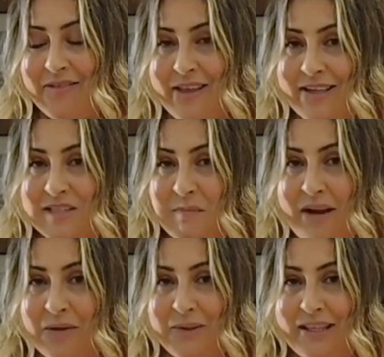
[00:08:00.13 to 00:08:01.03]
then it's
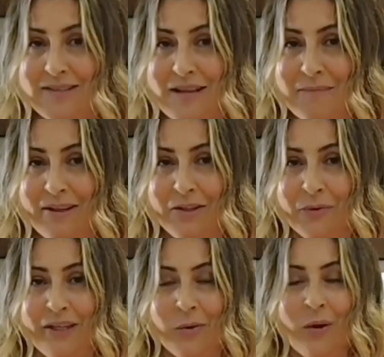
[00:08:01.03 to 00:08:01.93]
paired with that San
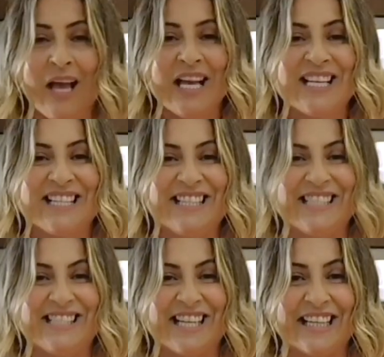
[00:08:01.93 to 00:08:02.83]
Pellegrino,
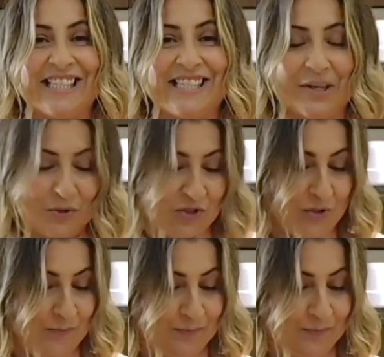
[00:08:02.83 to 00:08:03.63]
delicioso.